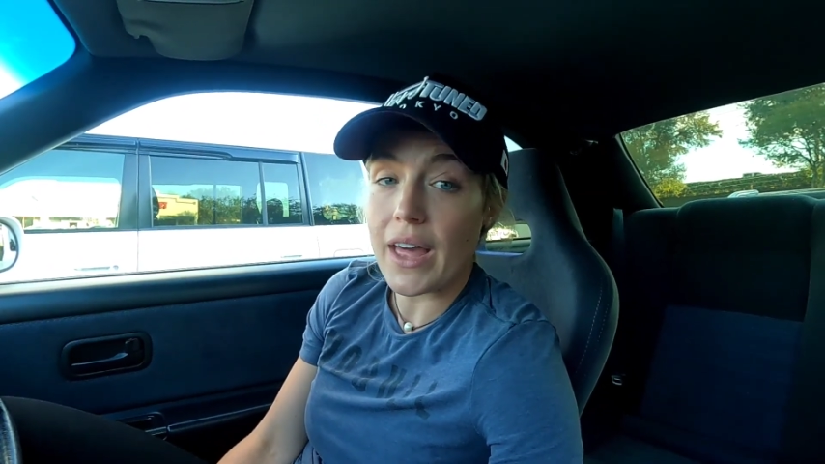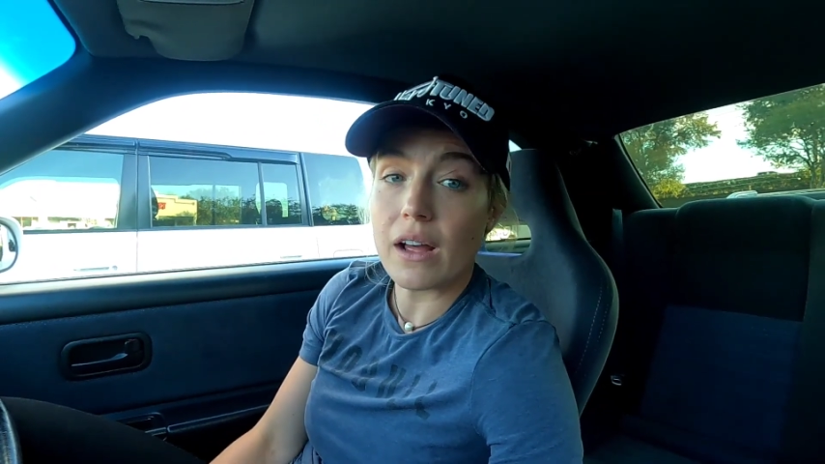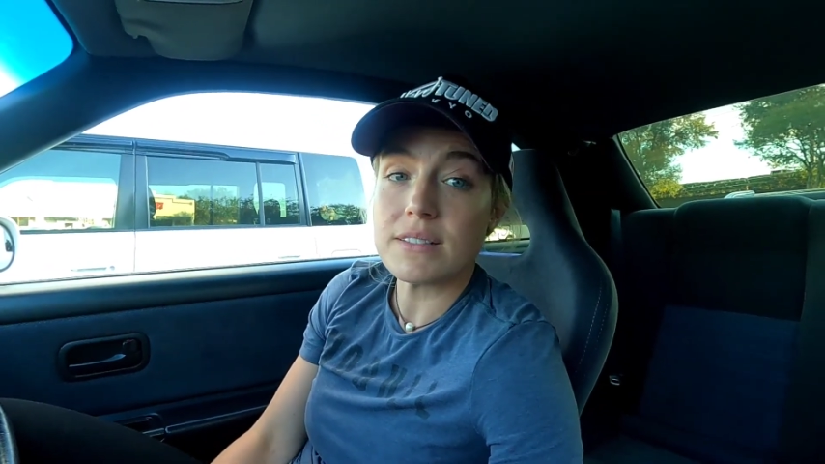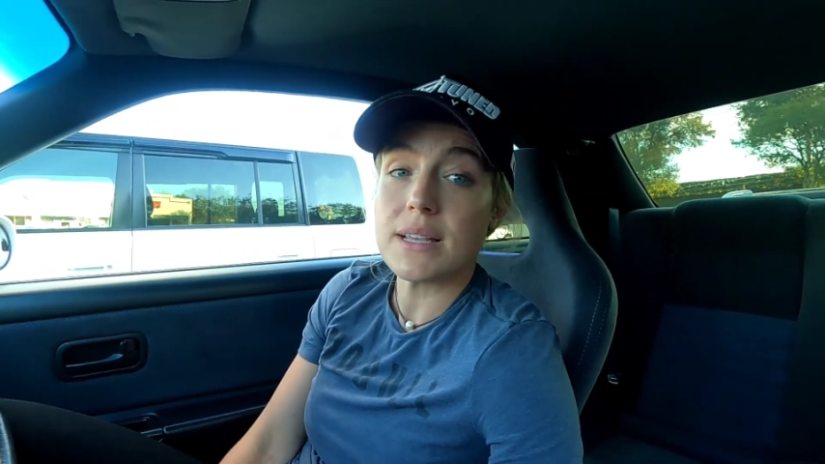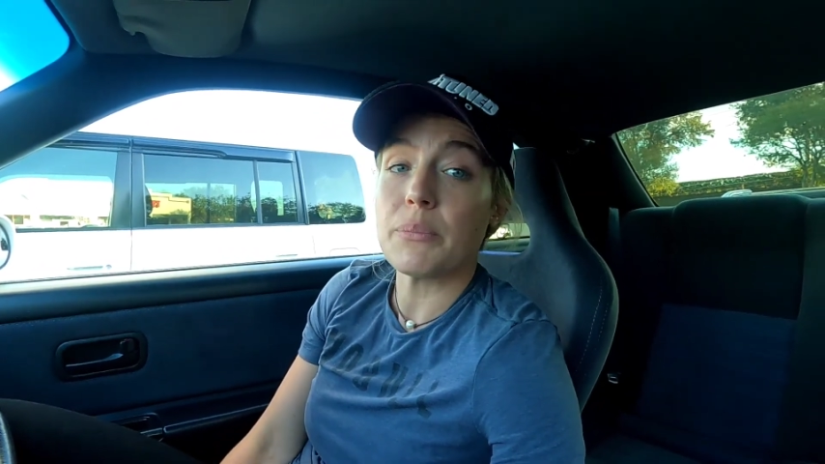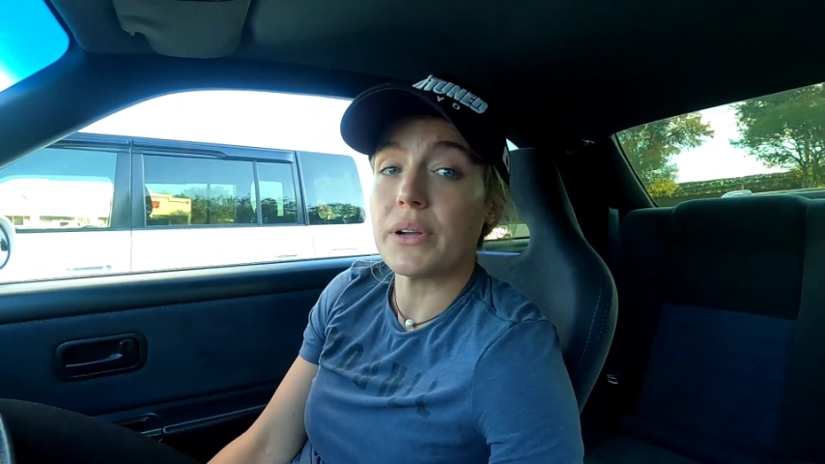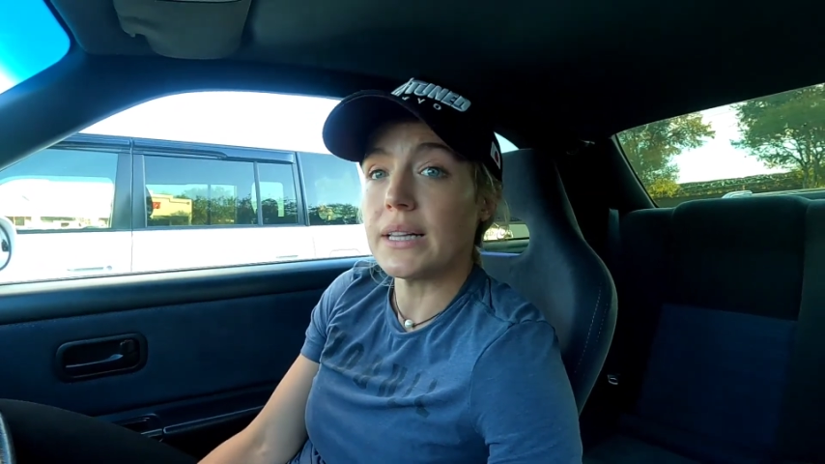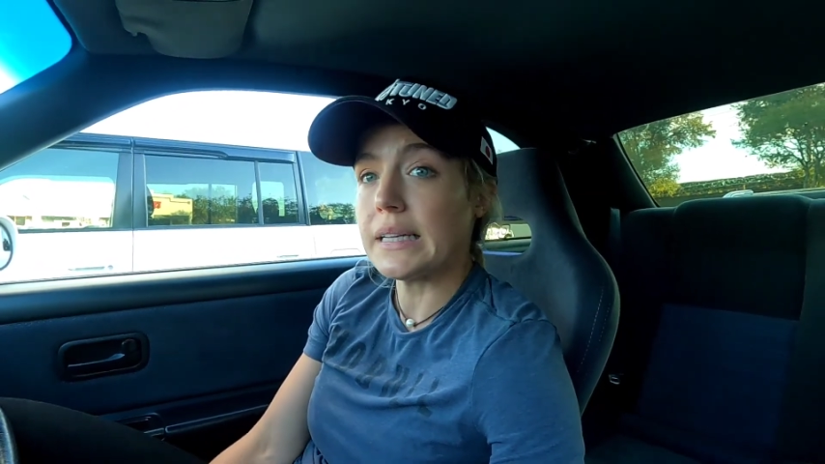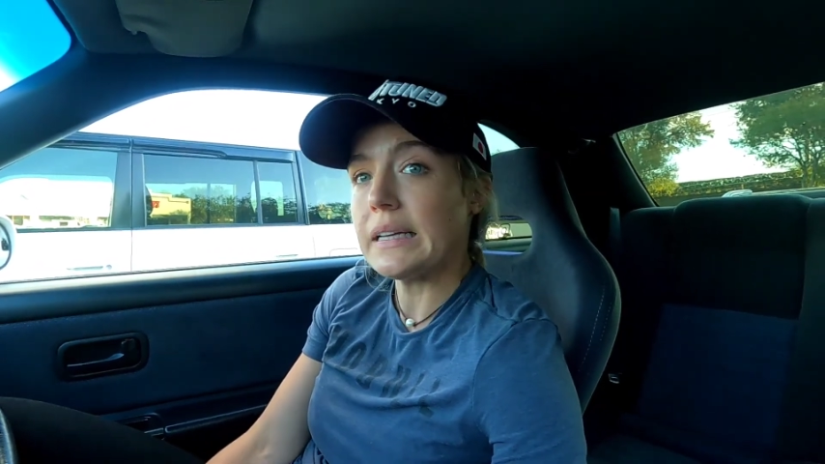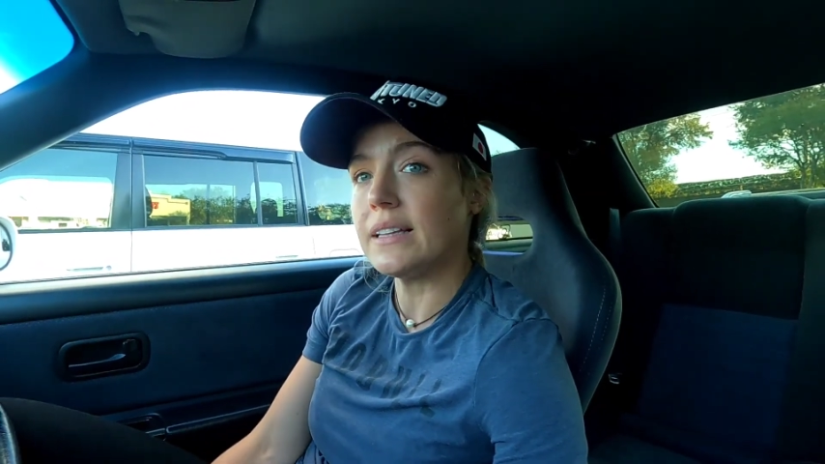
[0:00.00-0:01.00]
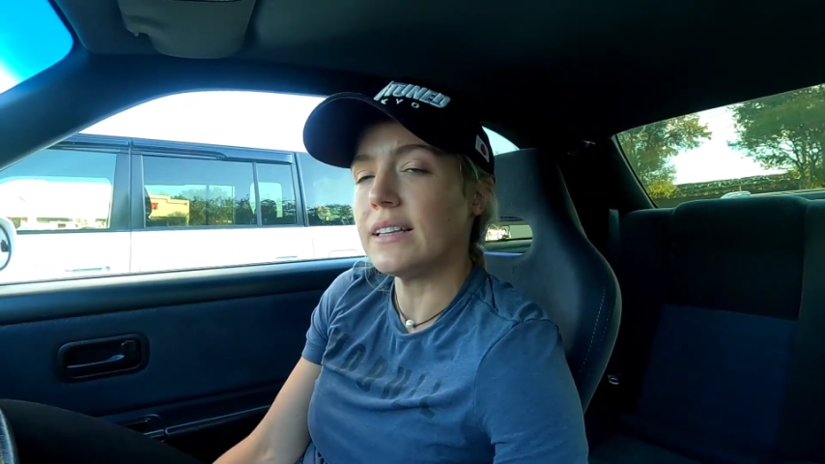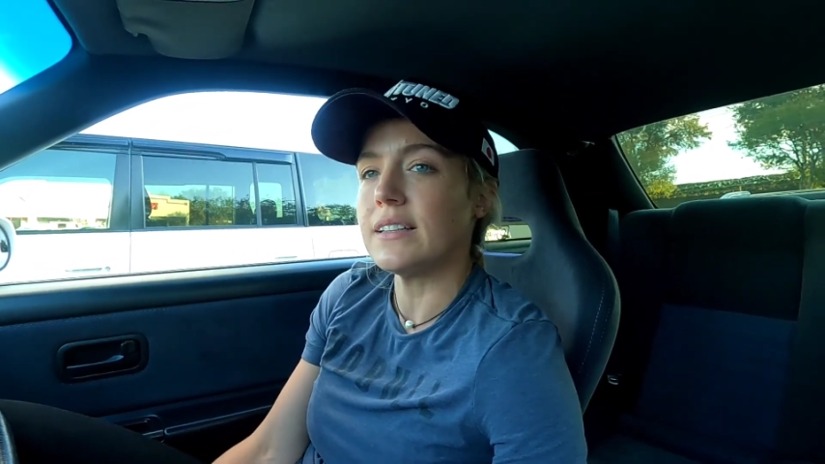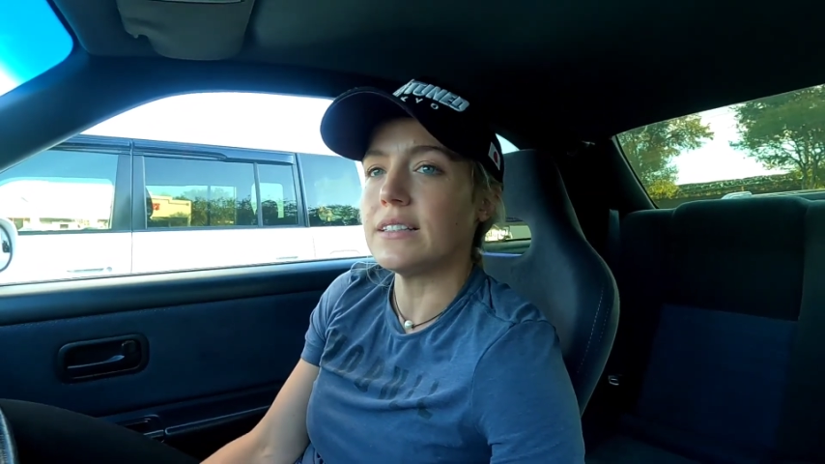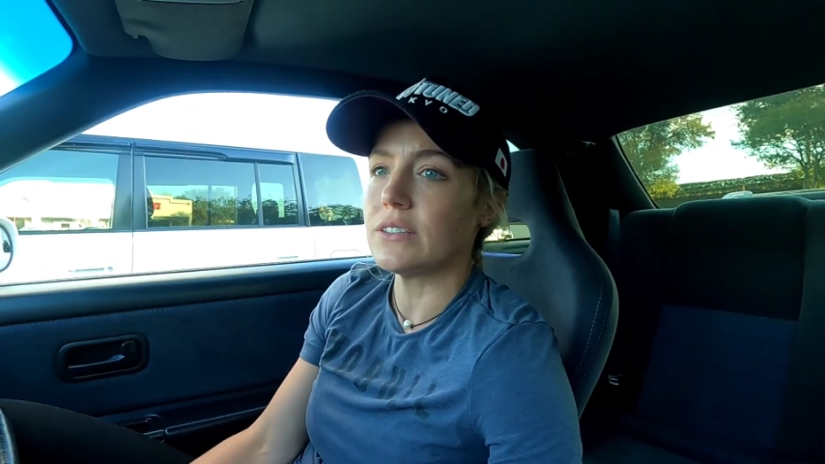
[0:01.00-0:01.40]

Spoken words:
that off separately than the